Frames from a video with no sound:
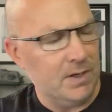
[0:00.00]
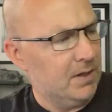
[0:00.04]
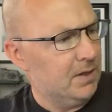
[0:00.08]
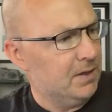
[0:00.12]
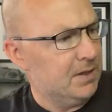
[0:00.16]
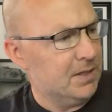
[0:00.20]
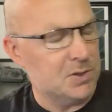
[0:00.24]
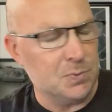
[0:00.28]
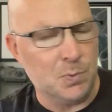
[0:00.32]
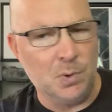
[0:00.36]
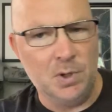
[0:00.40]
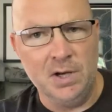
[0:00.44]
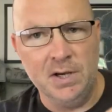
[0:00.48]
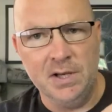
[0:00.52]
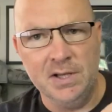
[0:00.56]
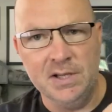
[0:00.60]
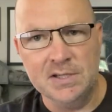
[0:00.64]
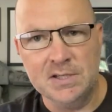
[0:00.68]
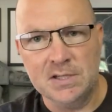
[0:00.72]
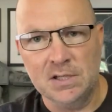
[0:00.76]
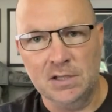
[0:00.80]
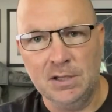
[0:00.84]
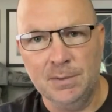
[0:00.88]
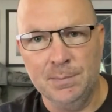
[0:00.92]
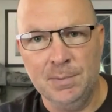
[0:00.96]
This one
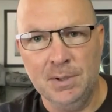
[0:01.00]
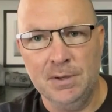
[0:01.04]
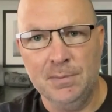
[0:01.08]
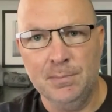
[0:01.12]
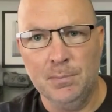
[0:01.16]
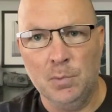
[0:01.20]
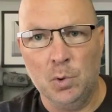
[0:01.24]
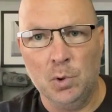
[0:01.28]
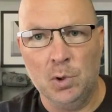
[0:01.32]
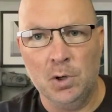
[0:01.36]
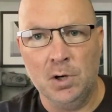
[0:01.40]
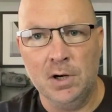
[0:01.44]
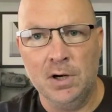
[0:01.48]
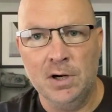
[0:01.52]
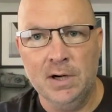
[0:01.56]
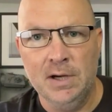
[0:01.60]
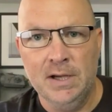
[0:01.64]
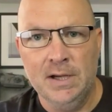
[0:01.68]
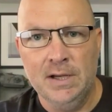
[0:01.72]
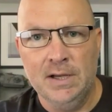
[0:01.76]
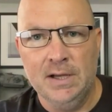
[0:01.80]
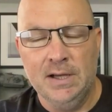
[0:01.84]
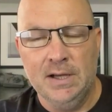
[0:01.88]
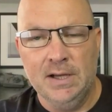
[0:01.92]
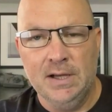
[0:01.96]
is a little bit more
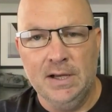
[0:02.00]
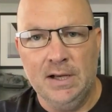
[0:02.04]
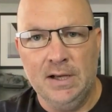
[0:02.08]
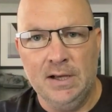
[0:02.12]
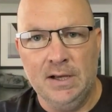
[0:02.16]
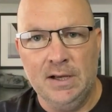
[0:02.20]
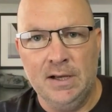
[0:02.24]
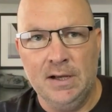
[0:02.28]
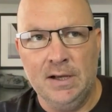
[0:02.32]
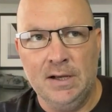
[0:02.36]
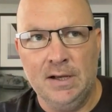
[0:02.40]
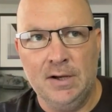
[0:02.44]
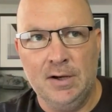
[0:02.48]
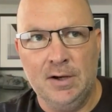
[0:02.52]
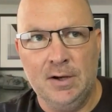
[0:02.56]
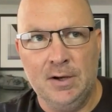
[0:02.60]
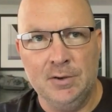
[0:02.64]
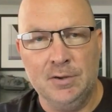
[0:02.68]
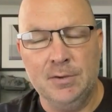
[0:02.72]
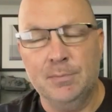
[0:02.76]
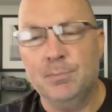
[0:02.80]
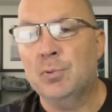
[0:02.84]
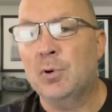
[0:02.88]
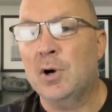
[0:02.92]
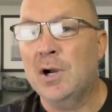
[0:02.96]
on
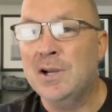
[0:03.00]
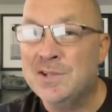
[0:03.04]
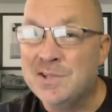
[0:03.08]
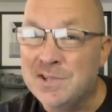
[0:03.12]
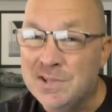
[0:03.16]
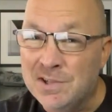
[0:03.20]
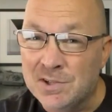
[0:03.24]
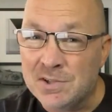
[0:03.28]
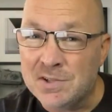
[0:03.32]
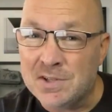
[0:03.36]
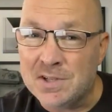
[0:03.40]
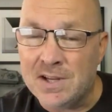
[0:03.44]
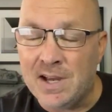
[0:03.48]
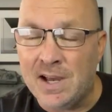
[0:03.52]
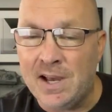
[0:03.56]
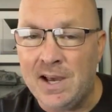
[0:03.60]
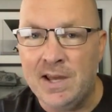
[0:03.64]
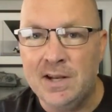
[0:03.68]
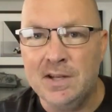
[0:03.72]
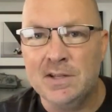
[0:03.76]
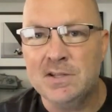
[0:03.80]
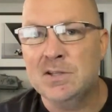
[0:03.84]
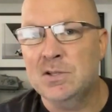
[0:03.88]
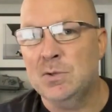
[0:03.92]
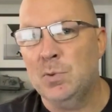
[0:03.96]
the pricier
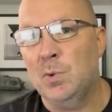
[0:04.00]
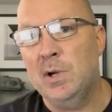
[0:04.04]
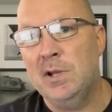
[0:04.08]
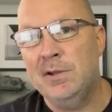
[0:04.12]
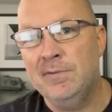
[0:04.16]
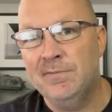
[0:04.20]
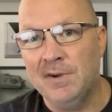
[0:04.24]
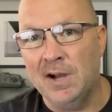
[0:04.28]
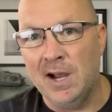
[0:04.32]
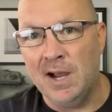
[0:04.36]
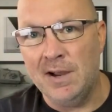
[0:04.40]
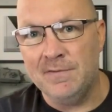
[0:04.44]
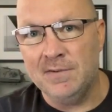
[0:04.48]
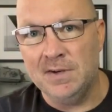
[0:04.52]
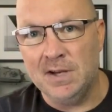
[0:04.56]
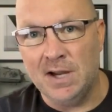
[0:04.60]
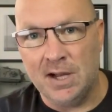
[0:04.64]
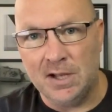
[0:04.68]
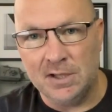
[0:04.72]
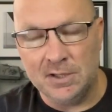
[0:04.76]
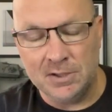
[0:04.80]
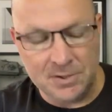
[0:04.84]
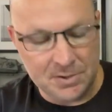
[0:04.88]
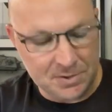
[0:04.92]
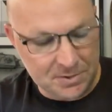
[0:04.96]
side. It's
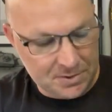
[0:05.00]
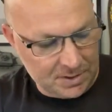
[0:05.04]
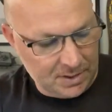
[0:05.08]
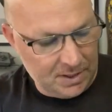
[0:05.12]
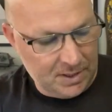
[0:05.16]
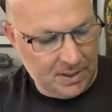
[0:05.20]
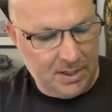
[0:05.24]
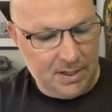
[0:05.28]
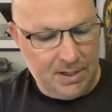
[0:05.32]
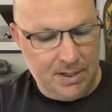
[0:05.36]
$25.